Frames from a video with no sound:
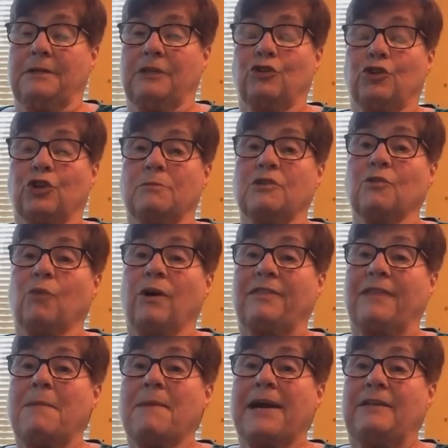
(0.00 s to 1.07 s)
in terms of
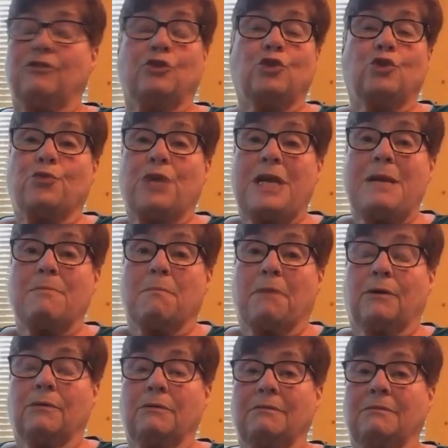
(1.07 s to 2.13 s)
what they might dream
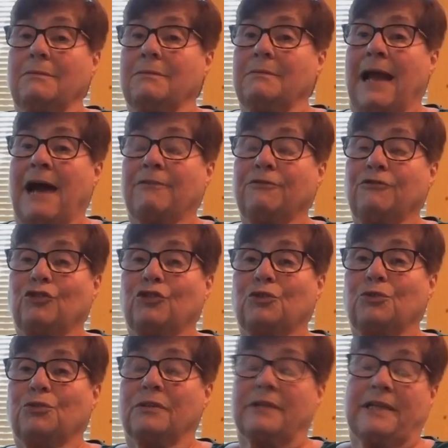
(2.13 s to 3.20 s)
about after
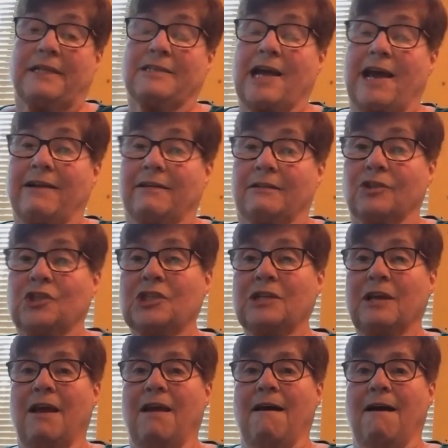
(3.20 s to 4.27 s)
school and as
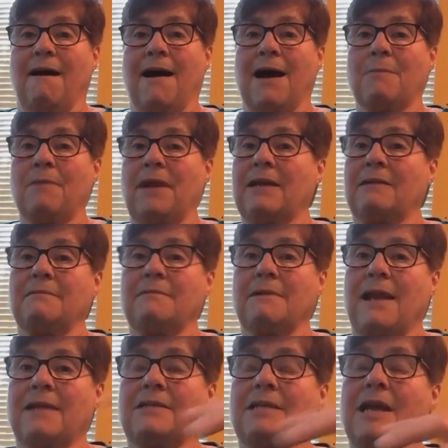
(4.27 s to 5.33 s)
adults,
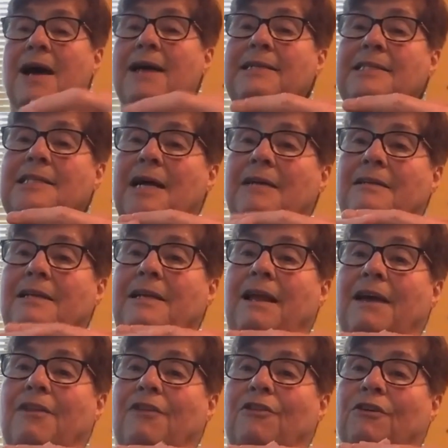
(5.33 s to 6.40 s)
and ties that
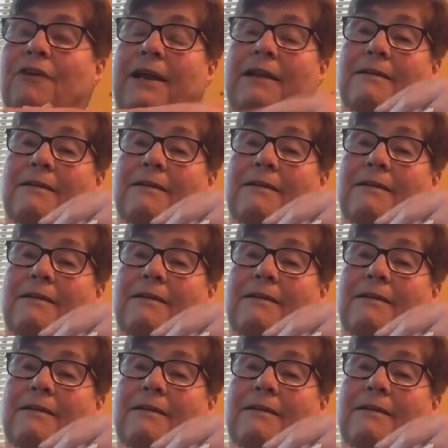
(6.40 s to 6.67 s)
together